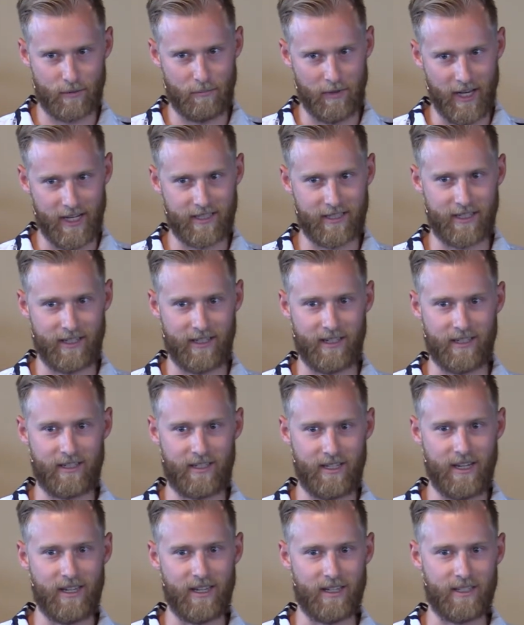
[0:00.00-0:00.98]
a blessing to
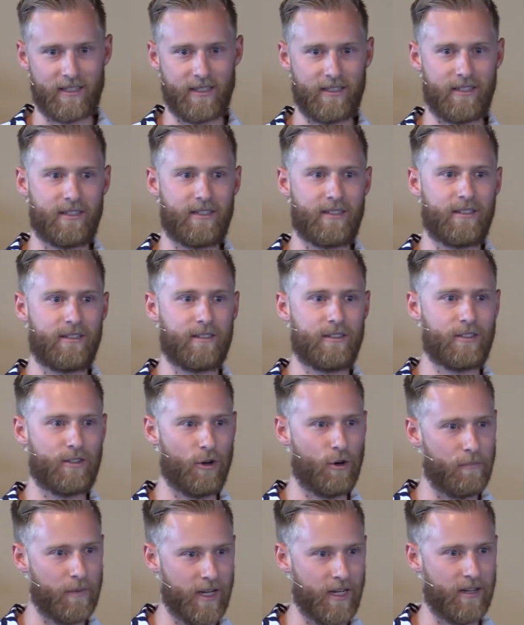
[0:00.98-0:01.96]
see this and
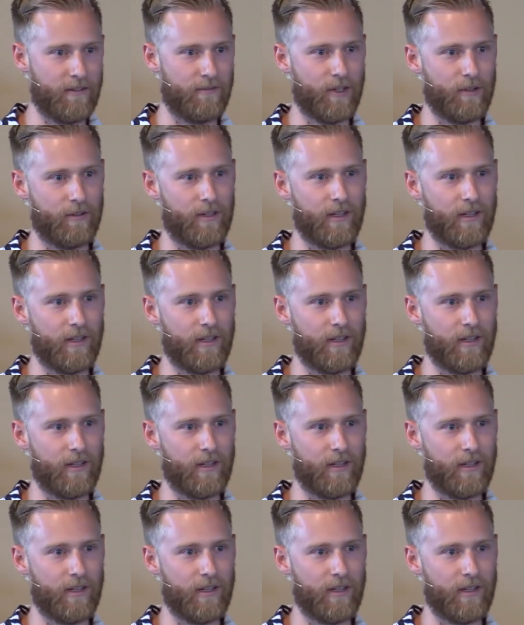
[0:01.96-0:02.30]
so many of you, the